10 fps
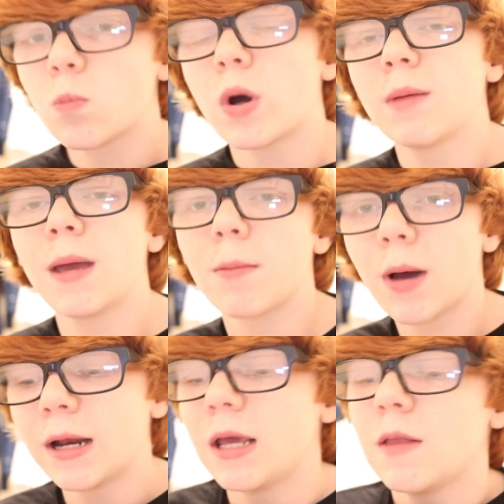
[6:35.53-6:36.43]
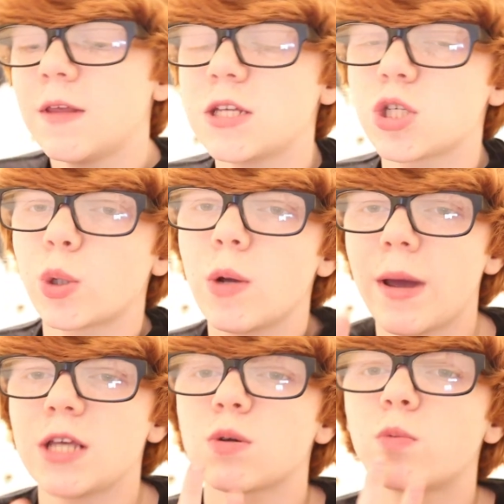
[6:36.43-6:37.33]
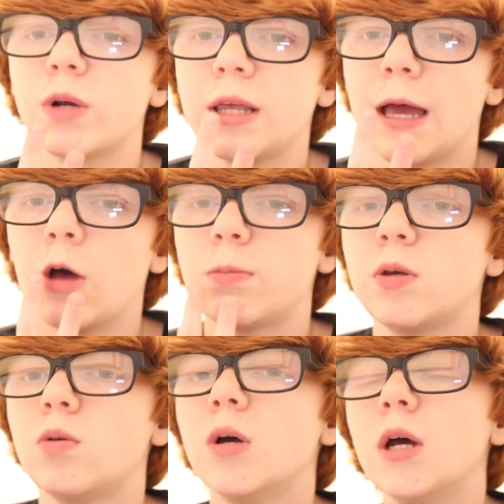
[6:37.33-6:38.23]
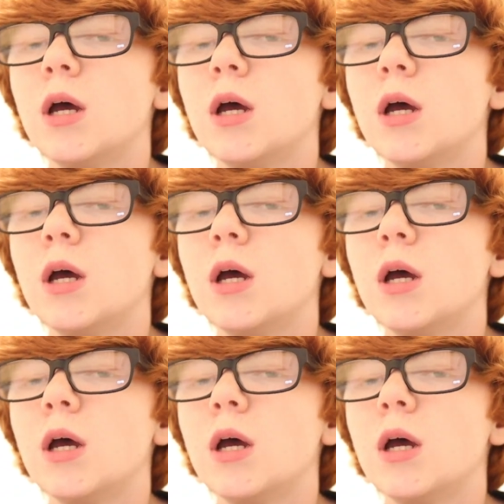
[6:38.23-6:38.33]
wanna make money, these three ways will really help you